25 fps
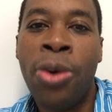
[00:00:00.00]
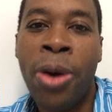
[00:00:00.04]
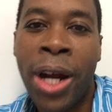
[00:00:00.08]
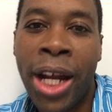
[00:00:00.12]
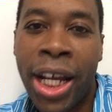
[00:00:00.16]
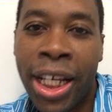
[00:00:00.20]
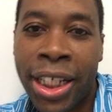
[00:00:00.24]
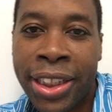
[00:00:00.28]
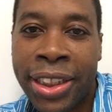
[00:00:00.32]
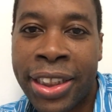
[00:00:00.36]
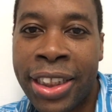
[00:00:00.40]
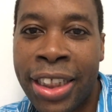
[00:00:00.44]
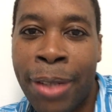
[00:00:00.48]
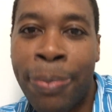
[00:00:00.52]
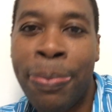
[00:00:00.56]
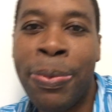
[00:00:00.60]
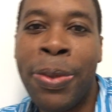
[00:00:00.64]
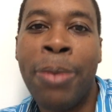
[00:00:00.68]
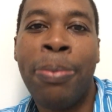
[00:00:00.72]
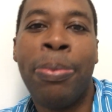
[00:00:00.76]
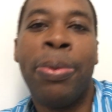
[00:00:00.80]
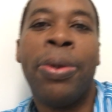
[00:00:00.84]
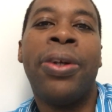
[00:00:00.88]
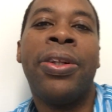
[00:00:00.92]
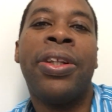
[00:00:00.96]

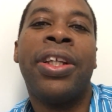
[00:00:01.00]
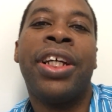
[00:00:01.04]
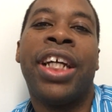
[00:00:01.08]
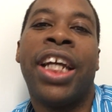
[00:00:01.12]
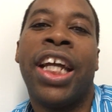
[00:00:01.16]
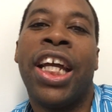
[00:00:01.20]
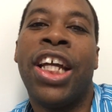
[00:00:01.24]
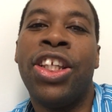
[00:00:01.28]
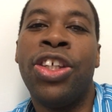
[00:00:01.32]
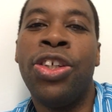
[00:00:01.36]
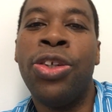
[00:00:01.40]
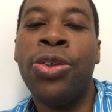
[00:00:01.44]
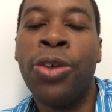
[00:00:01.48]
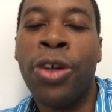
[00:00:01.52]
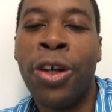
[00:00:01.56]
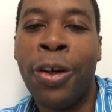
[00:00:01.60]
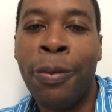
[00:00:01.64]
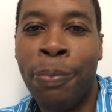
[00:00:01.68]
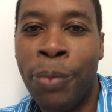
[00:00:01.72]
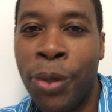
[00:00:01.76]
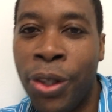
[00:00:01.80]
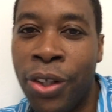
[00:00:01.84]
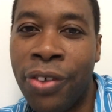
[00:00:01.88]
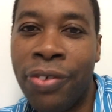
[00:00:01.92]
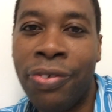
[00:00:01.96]
acceptable and you are
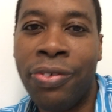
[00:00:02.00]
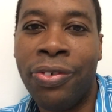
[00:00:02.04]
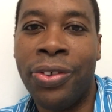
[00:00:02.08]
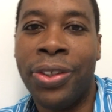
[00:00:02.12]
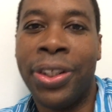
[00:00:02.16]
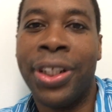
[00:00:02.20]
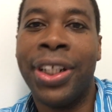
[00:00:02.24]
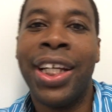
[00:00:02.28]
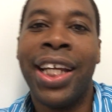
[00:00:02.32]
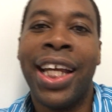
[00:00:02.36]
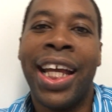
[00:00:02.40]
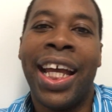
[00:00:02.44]
beautiful.